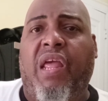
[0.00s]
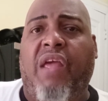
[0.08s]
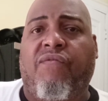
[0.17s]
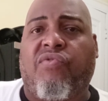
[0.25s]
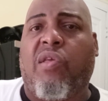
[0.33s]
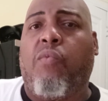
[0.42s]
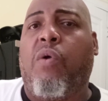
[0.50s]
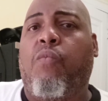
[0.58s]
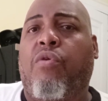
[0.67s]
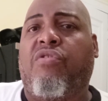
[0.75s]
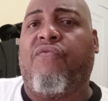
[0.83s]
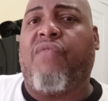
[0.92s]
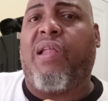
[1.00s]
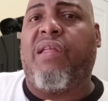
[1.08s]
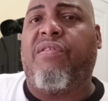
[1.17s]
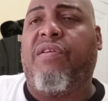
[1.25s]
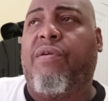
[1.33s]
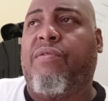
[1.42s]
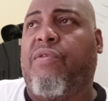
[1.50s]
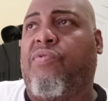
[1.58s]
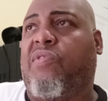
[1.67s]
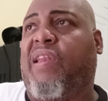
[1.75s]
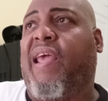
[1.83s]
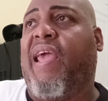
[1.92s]
If someone were to volunteer to
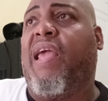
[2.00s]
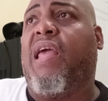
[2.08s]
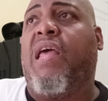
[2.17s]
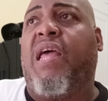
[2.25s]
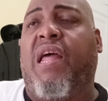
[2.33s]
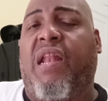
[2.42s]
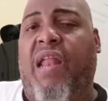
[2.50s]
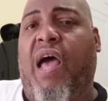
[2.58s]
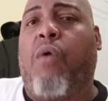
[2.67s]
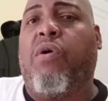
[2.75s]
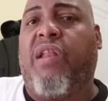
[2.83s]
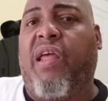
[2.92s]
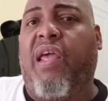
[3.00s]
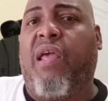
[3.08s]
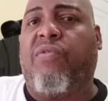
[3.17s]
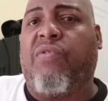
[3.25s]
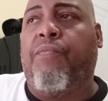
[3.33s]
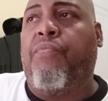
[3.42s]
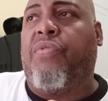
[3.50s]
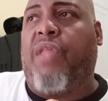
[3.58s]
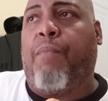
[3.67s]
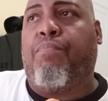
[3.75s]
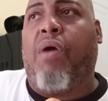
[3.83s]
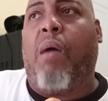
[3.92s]
stay nowadays,
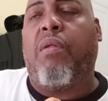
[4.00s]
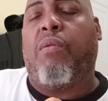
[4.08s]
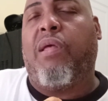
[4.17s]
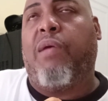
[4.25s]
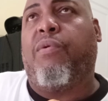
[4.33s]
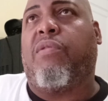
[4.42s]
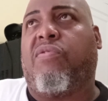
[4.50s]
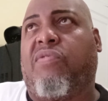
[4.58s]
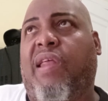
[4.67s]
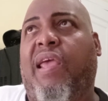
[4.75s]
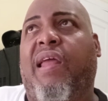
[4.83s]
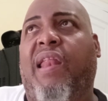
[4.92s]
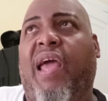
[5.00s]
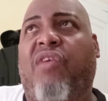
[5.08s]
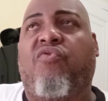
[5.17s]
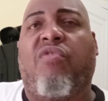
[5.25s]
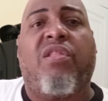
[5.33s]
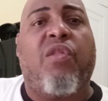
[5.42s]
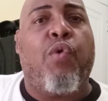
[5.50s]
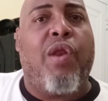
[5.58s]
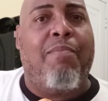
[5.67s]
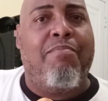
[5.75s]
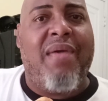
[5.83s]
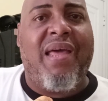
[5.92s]
they probably would stay an extra
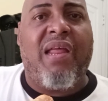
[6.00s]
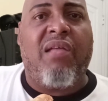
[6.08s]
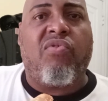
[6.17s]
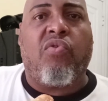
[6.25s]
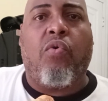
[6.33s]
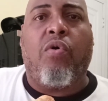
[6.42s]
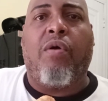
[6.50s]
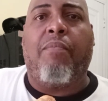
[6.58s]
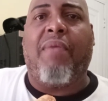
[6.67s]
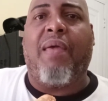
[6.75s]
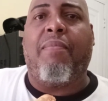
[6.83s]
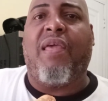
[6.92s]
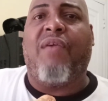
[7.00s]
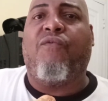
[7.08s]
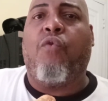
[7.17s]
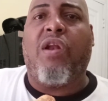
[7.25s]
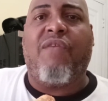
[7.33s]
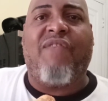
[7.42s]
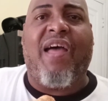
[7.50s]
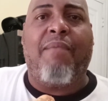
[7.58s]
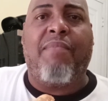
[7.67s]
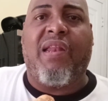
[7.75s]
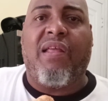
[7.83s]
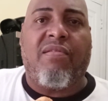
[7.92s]
30 minutes or maybe
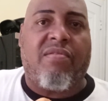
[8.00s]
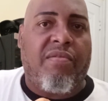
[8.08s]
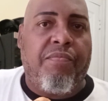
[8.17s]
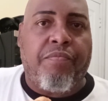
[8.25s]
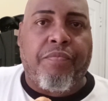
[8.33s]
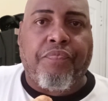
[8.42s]
45 minutes.